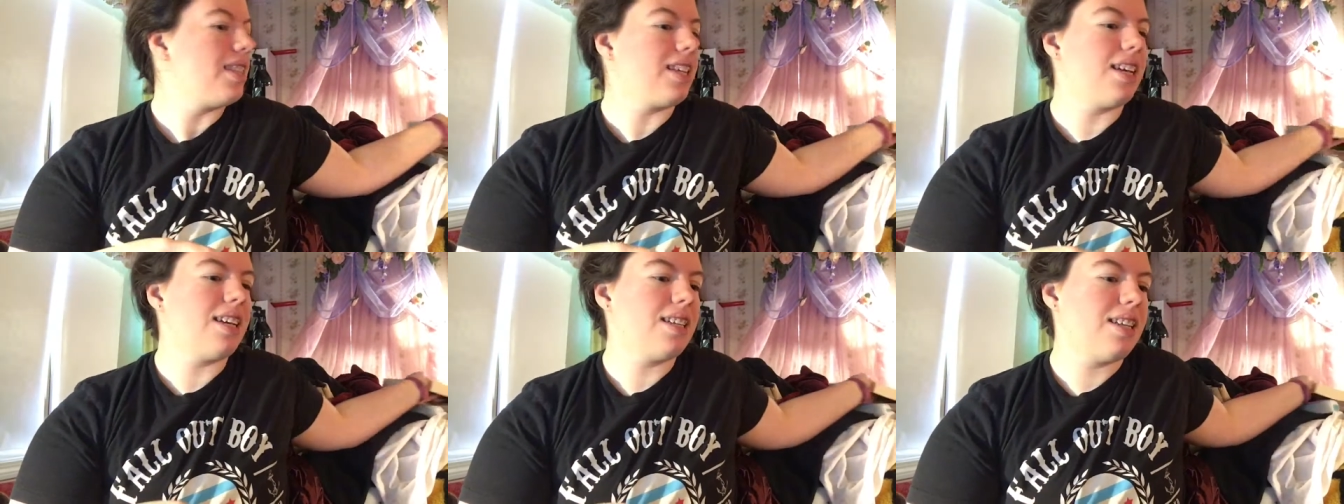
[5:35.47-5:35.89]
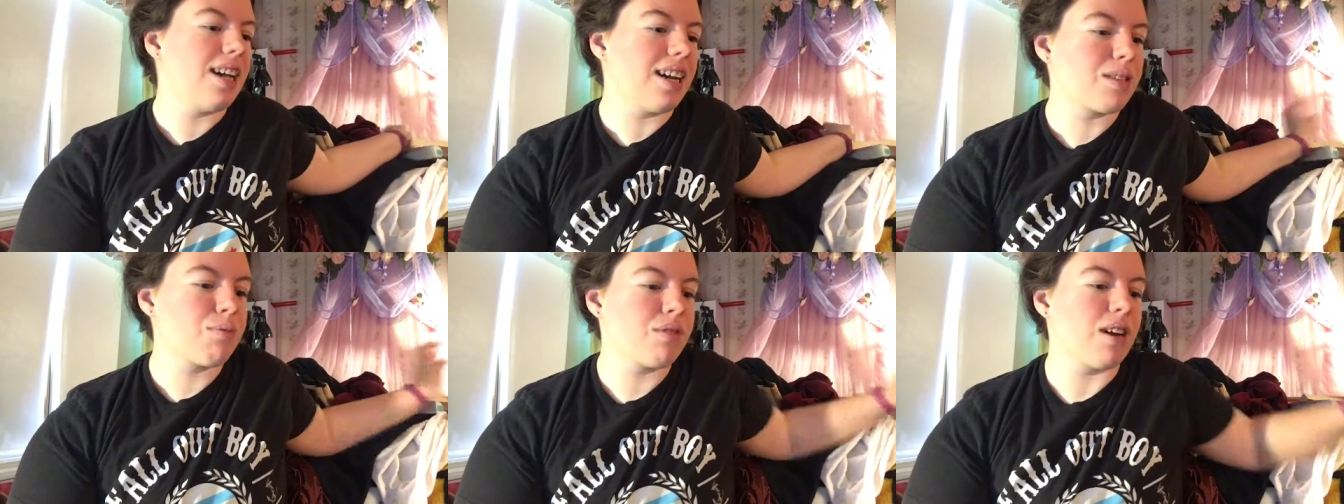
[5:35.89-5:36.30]
The
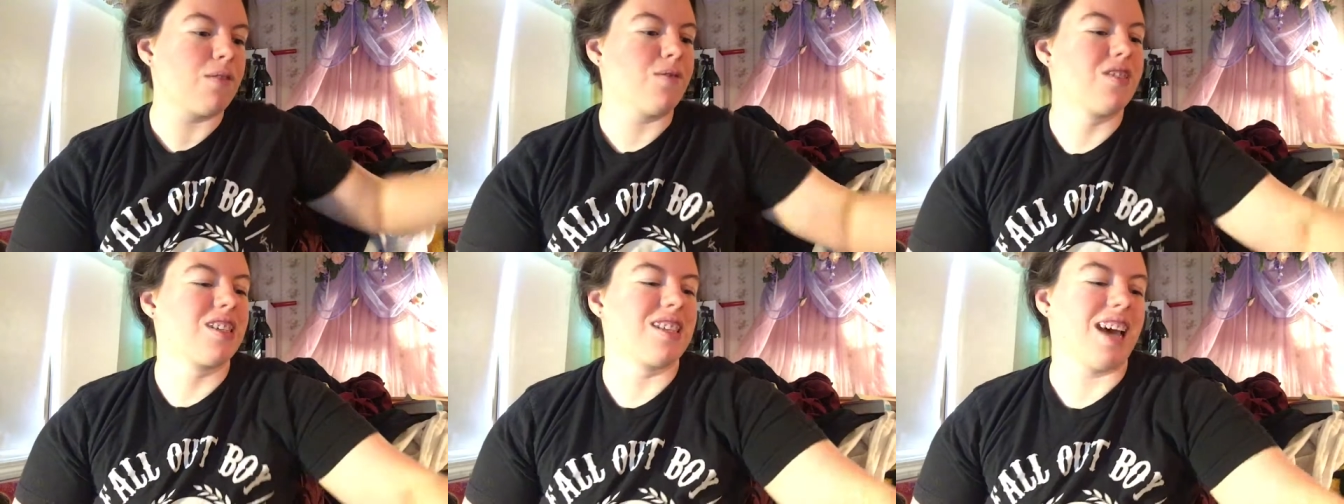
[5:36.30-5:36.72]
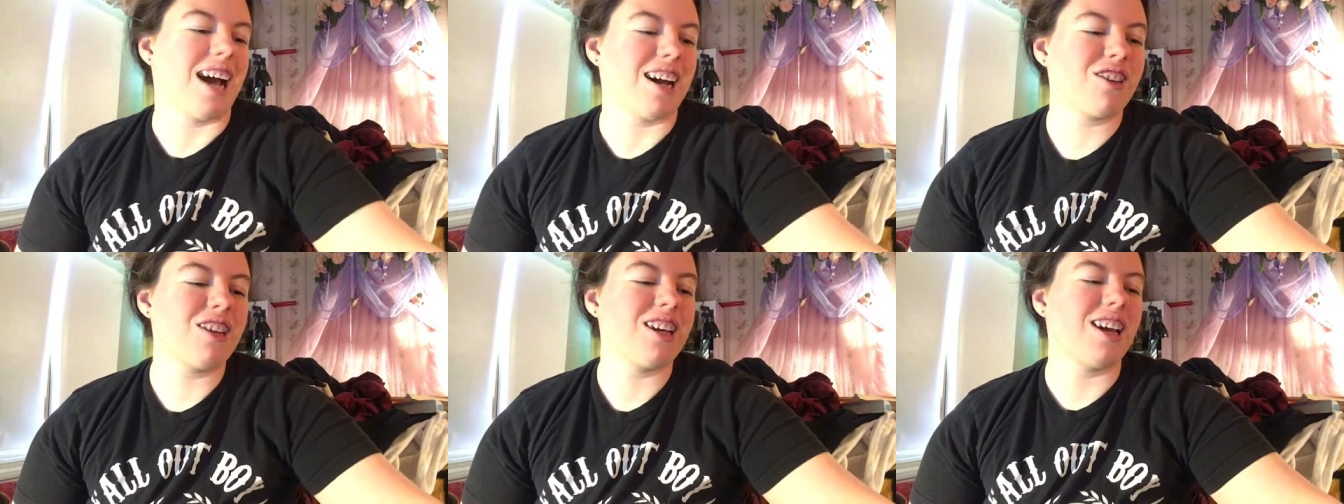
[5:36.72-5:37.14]
next one was
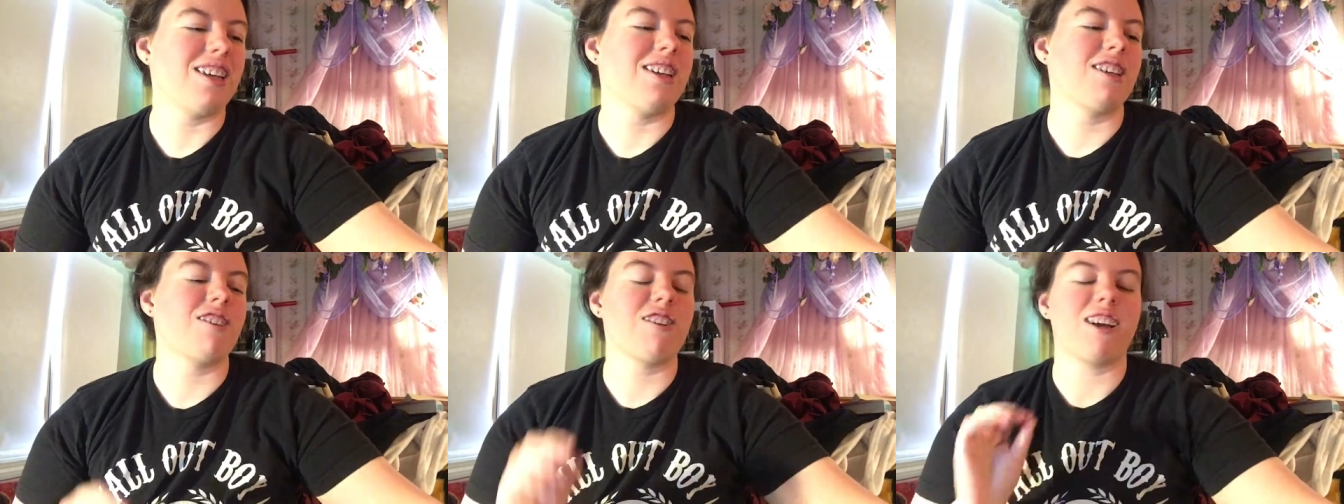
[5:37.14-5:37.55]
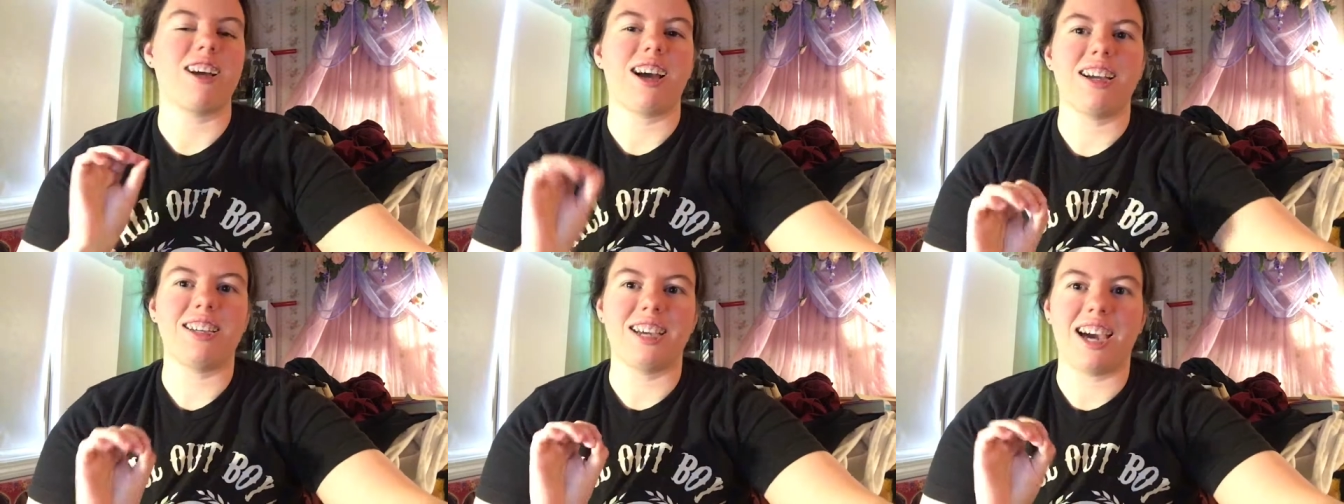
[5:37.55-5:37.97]
actually another
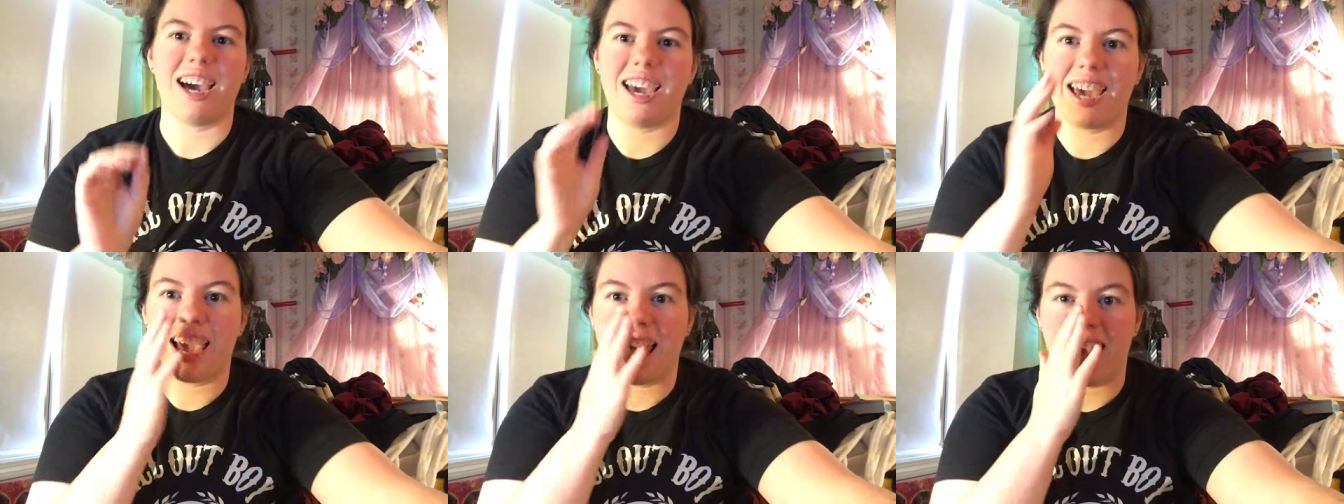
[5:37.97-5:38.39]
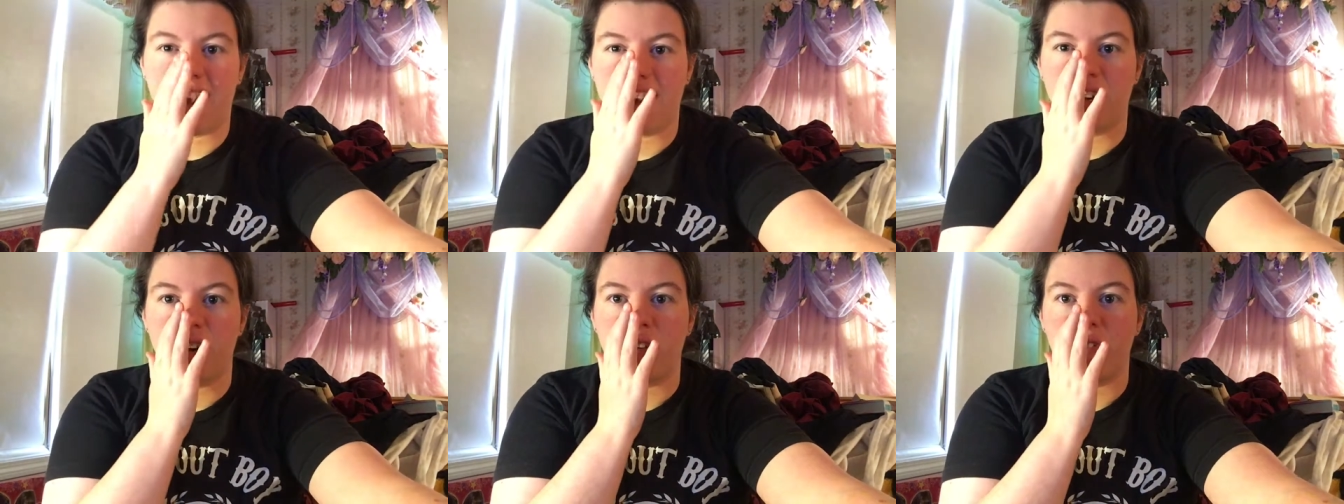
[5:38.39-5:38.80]
idea I
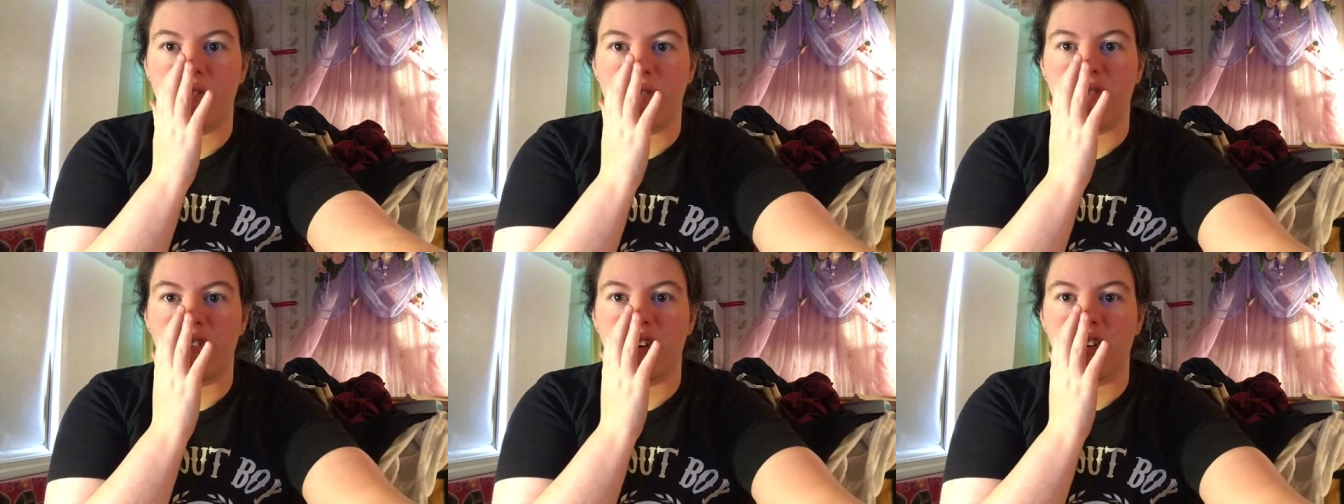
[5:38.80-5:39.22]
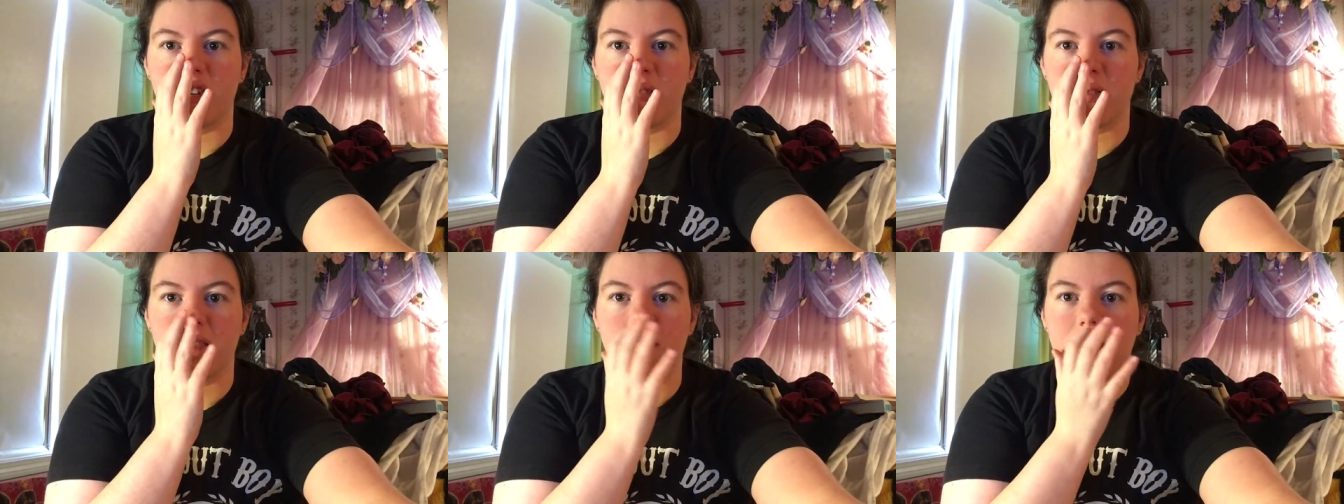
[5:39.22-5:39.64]
had for
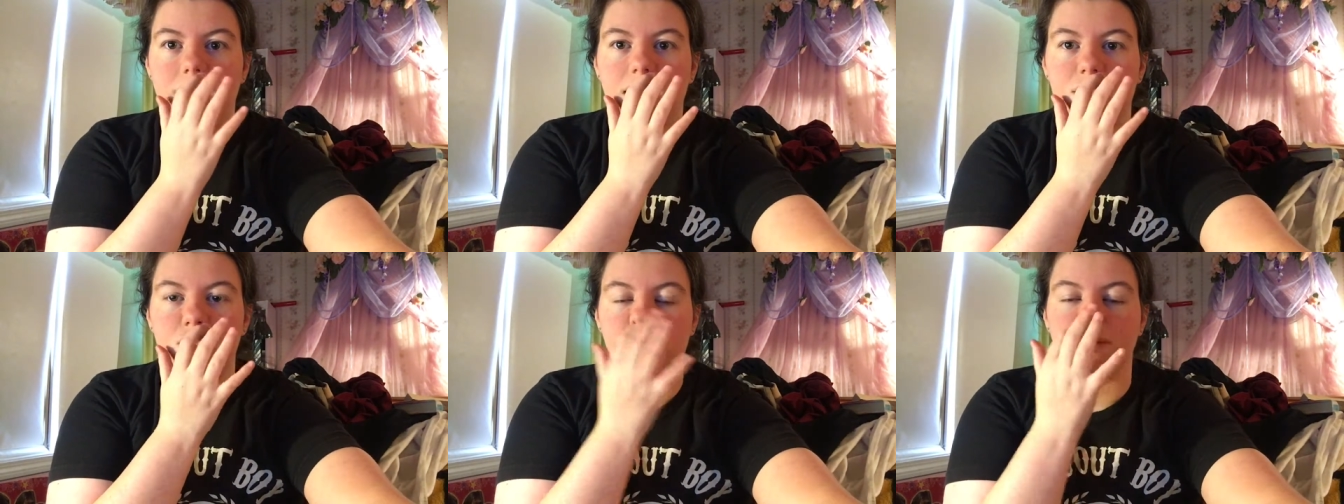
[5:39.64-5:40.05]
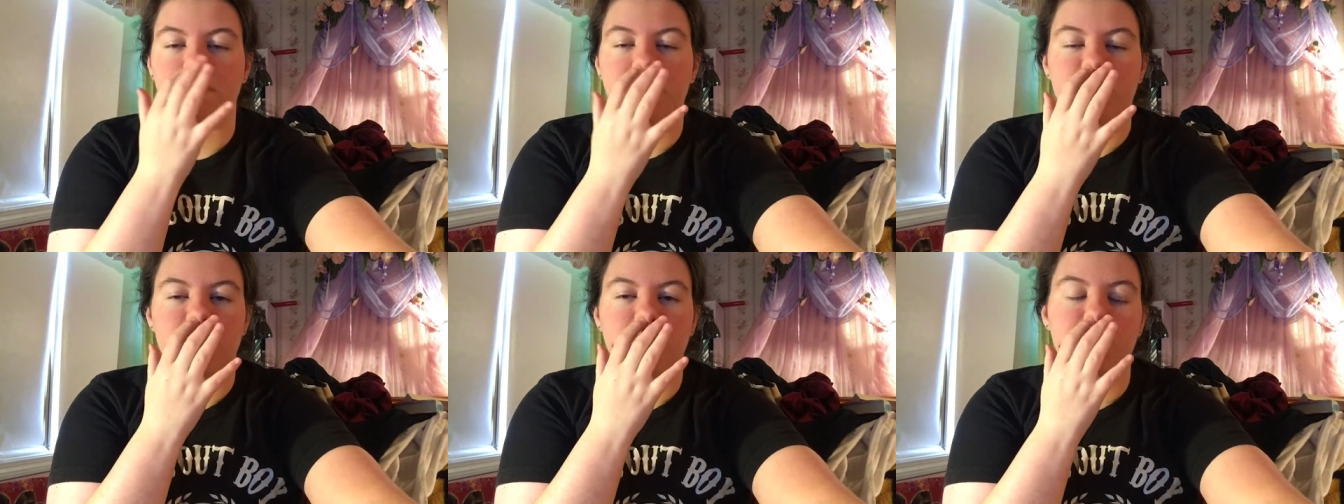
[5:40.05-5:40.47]
the chapter
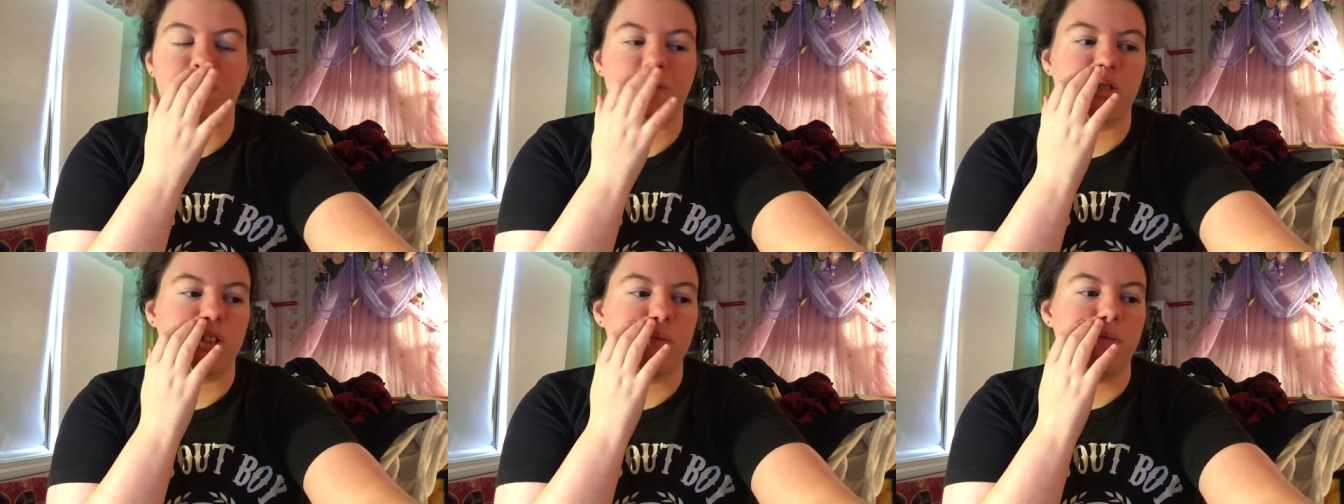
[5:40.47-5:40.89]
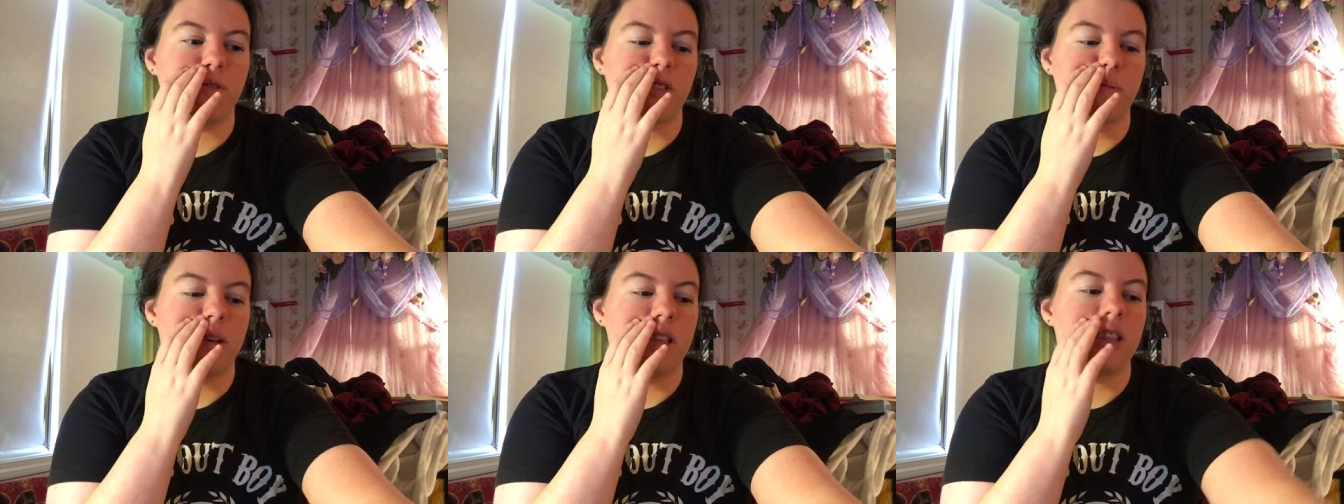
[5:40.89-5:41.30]
by chapter book club of
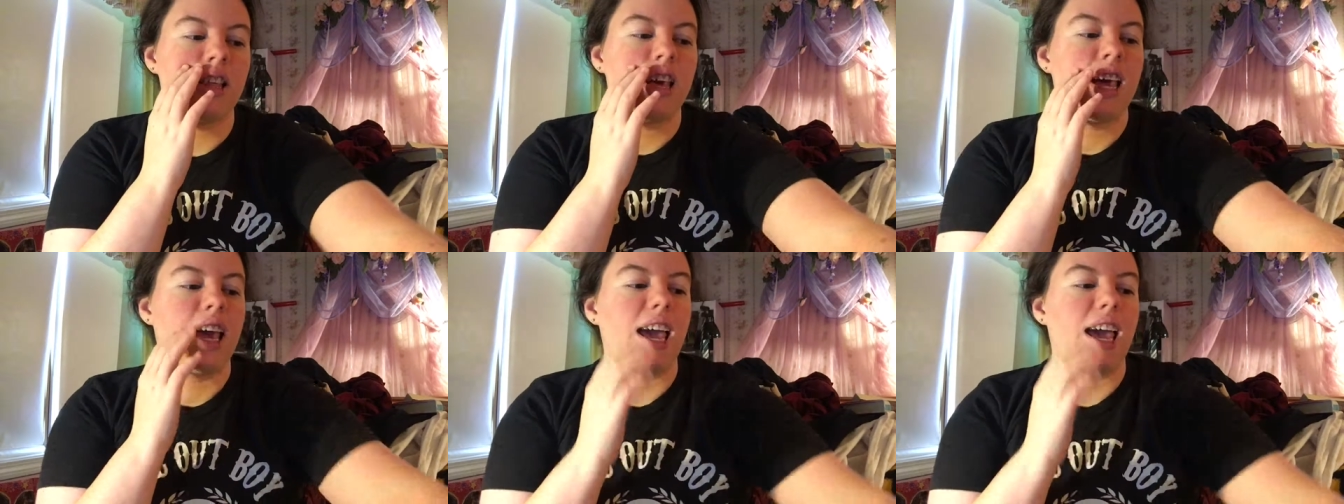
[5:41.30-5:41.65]
the month